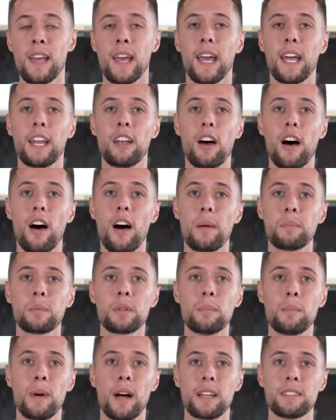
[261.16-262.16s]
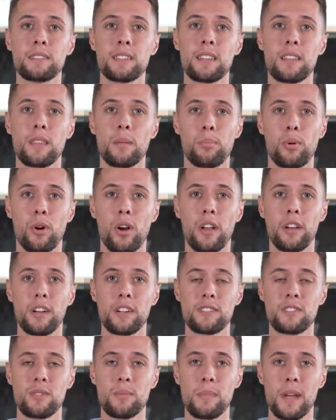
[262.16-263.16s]
and optimizing the
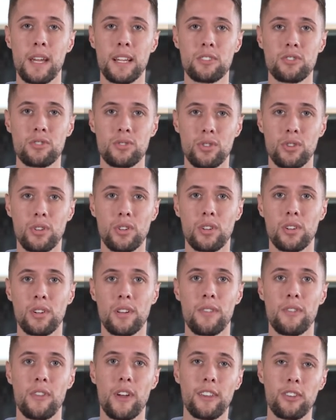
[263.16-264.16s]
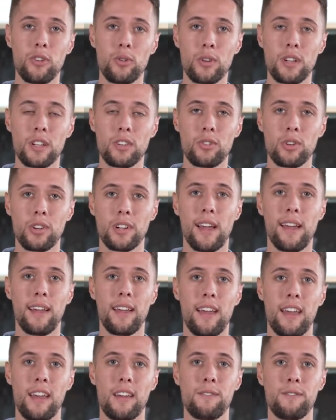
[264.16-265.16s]
product to make sure that you could create
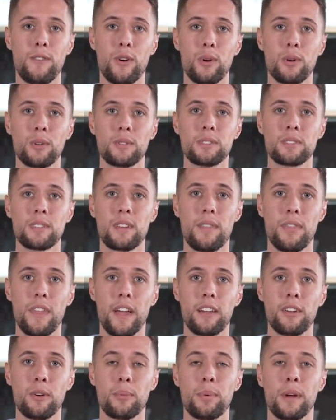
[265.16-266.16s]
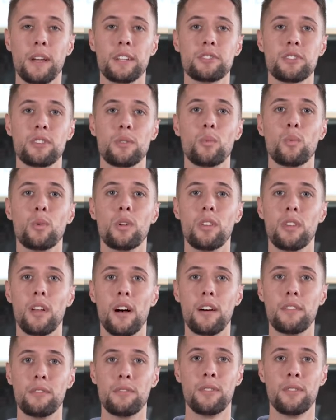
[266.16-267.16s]
AFOs that your patient will love.